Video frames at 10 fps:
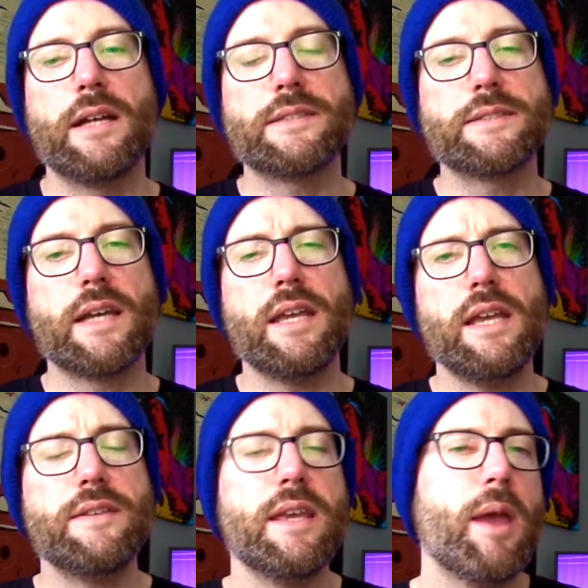as I say,
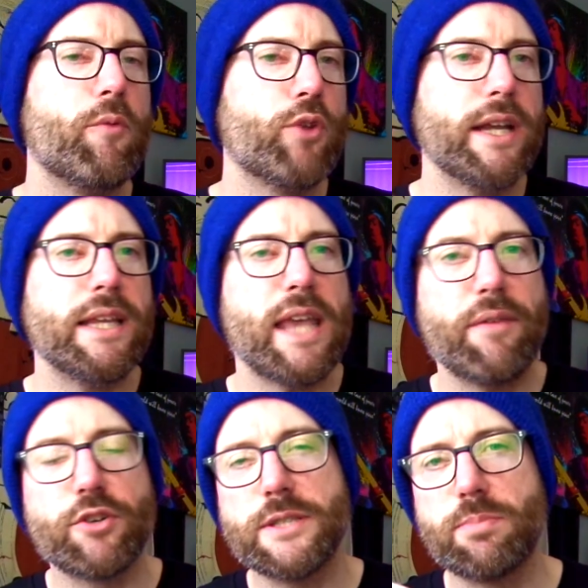is it really
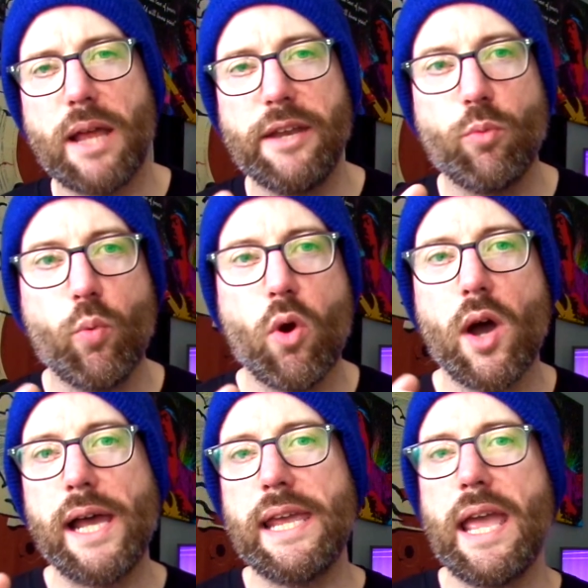ever explained
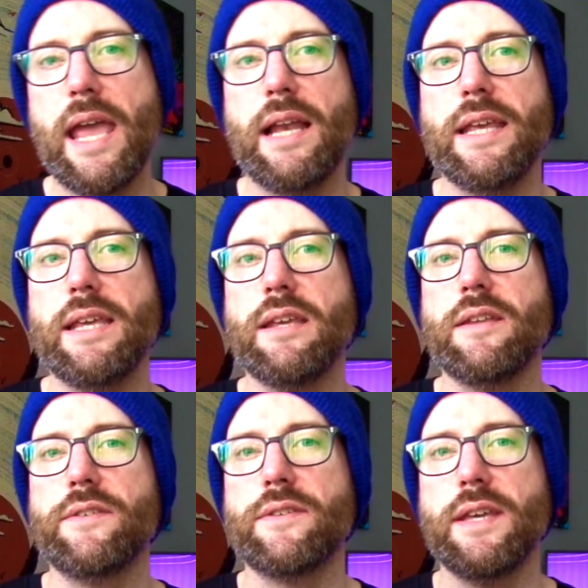why Ellie
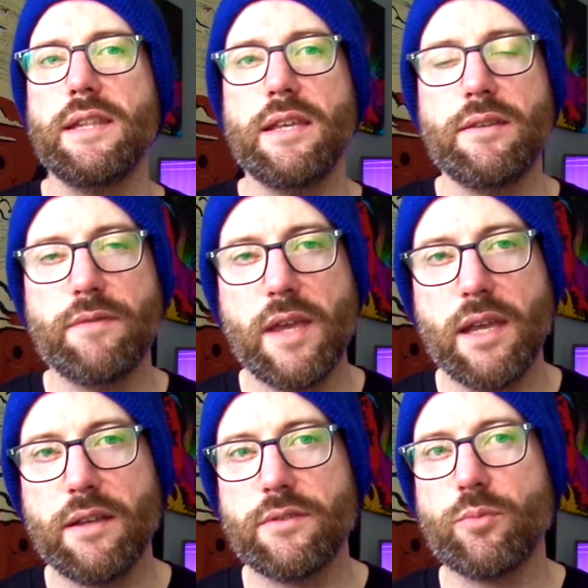can see these
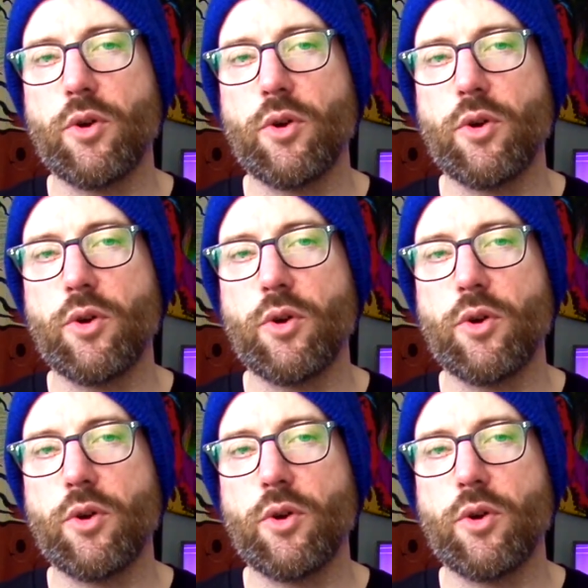things,